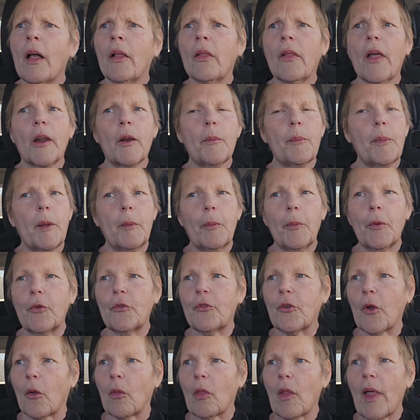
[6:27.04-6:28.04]
A lot of people
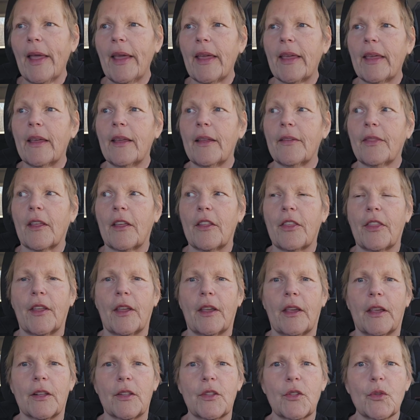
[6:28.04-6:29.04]
don't like it. They
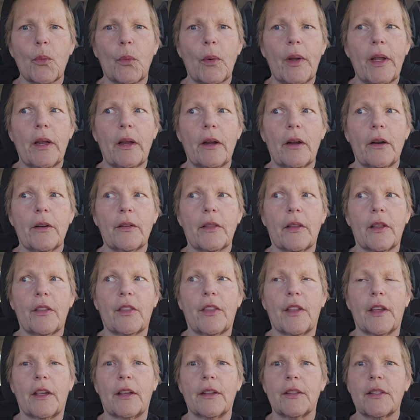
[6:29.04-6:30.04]
think it's weird. They
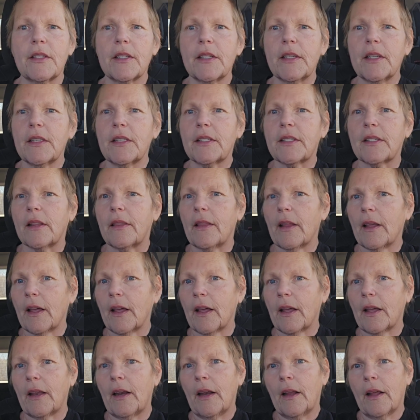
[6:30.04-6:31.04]
think it's this and
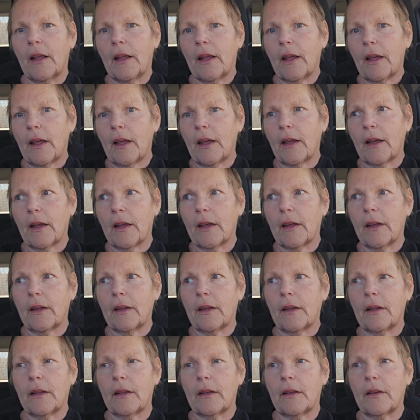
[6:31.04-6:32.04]
that.
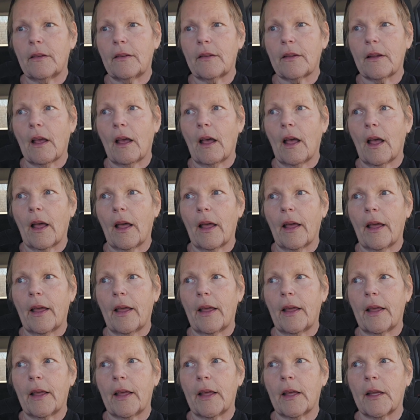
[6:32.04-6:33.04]
And
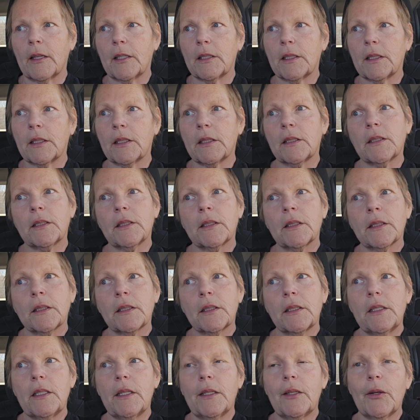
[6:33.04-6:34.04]
I
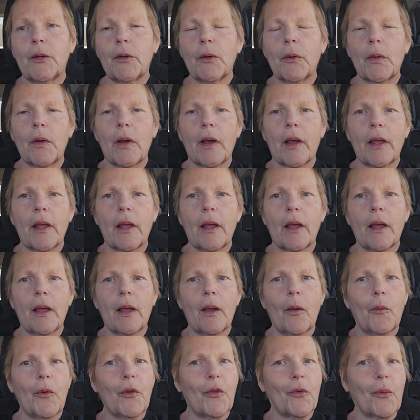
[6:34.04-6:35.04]

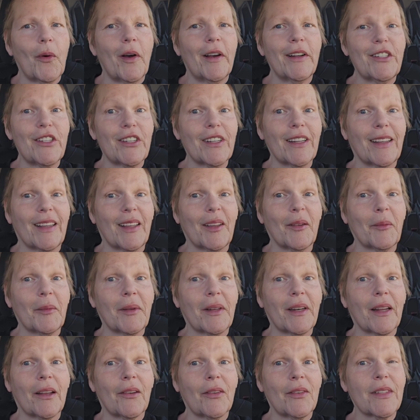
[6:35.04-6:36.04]
was watching him
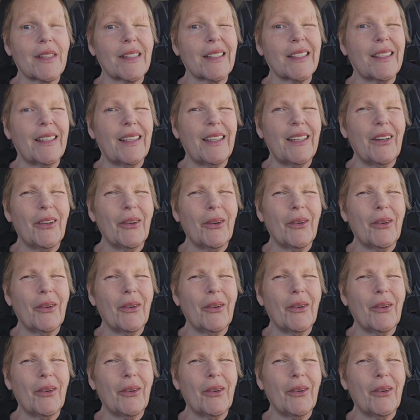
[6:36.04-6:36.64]
and I was like,